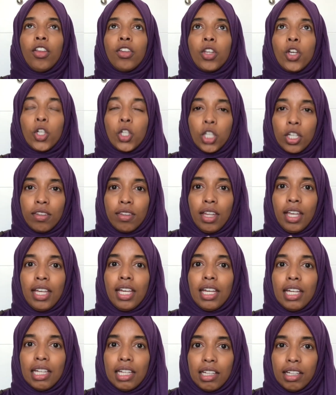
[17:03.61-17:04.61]
The good thing
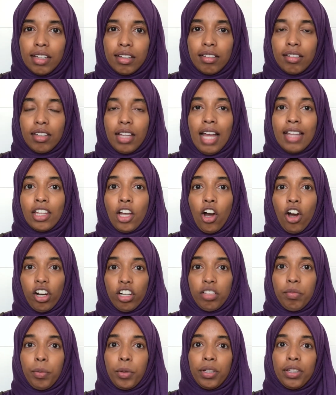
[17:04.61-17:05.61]
is, at the
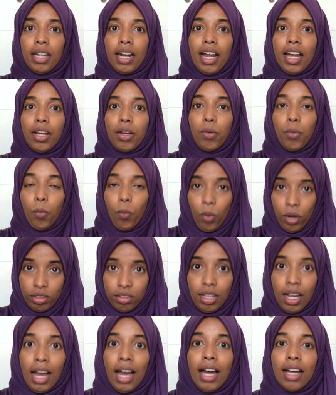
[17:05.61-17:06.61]
hospital that I was
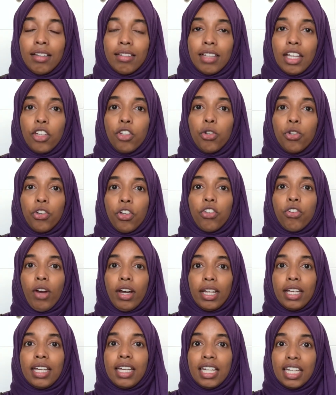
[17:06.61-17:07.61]
at, they usually try
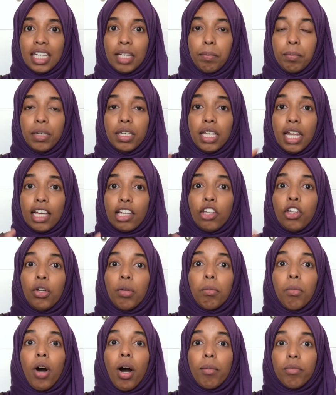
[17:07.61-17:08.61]
to keep NICU
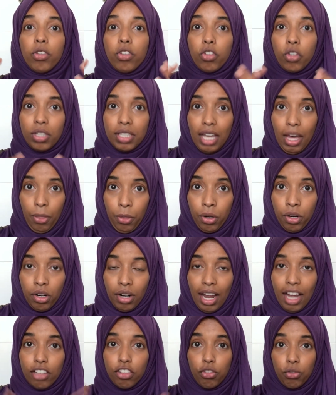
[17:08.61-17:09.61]
moms together
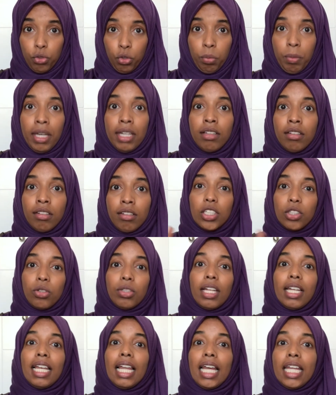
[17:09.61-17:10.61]
as roommates. So
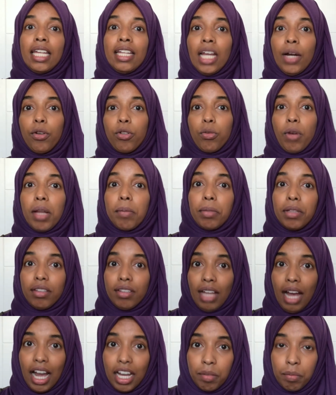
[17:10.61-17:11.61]
the lady that was right
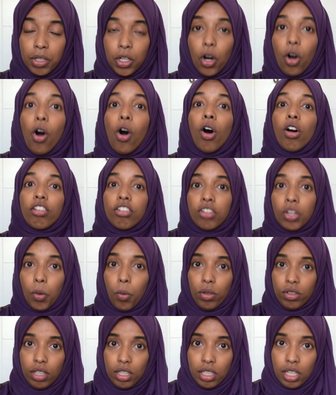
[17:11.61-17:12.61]
beside me also
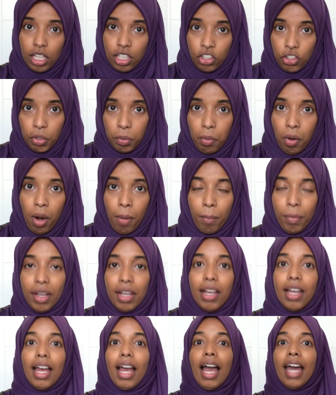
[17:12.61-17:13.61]
was a NICU mom
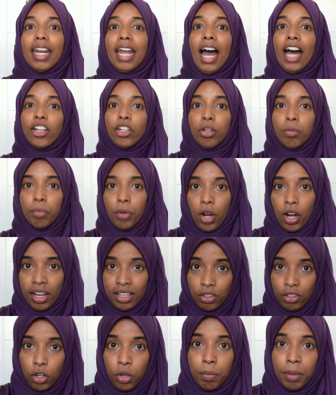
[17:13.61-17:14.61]
and had
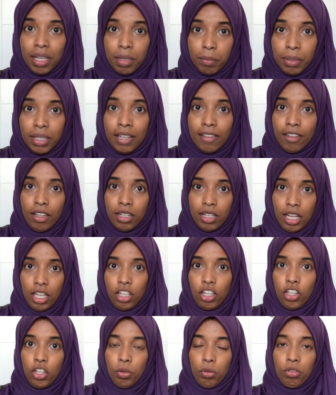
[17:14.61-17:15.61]
her baby in the
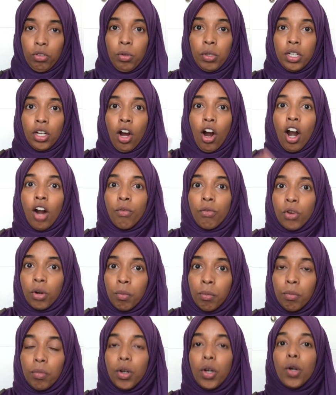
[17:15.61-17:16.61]
NICU. So in our
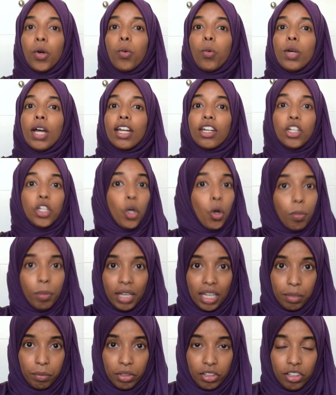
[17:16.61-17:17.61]
room, we had no
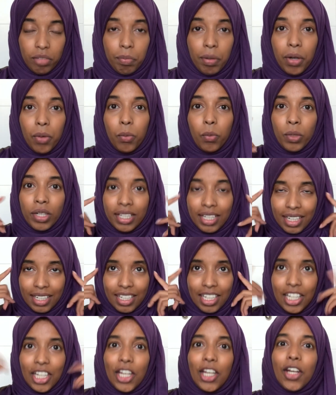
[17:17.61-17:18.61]
babies, but we can
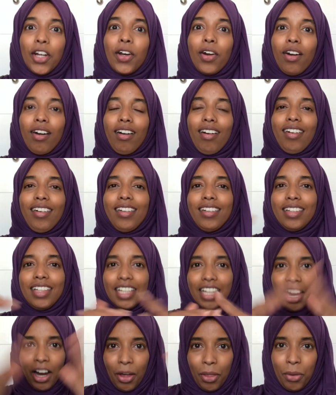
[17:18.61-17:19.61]
hear the
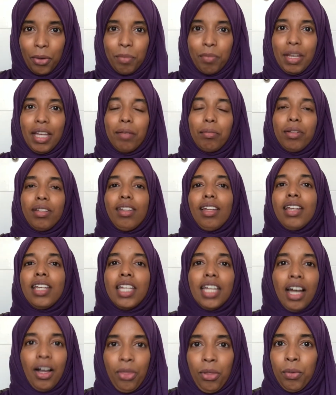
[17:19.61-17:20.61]
other babies in the
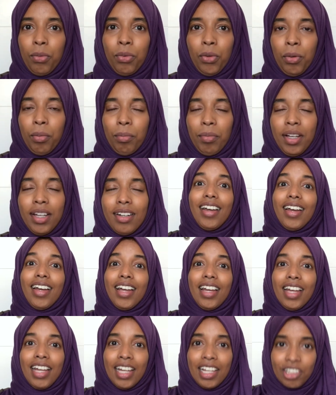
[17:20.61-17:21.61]
other room, and
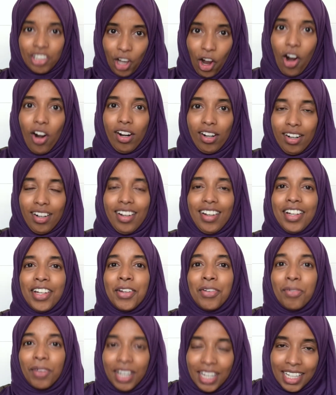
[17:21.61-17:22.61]
it's hard. It
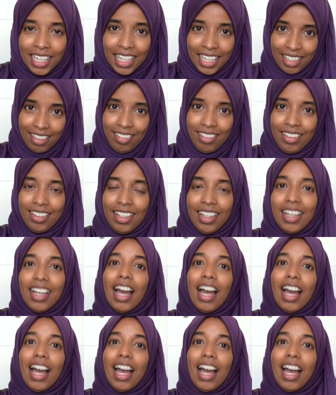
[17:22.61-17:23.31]
really is.